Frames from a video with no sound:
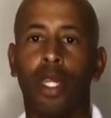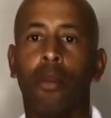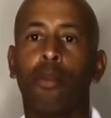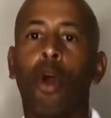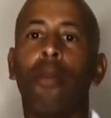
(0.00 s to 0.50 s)

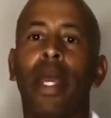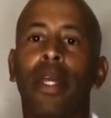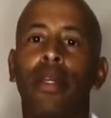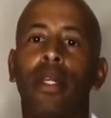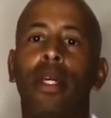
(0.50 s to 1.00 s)
Probate.
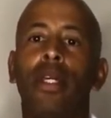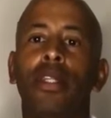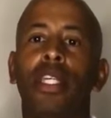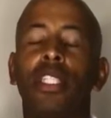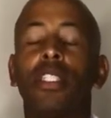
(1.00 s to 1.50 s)

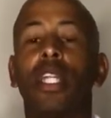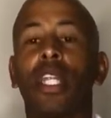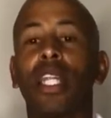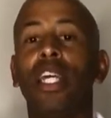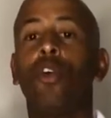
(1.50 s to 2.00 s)
This is the
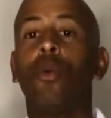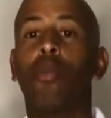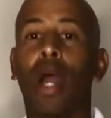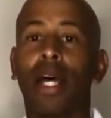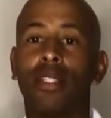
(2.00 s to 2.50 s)
legal
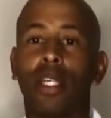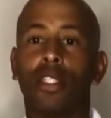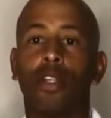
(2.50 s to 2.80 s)
process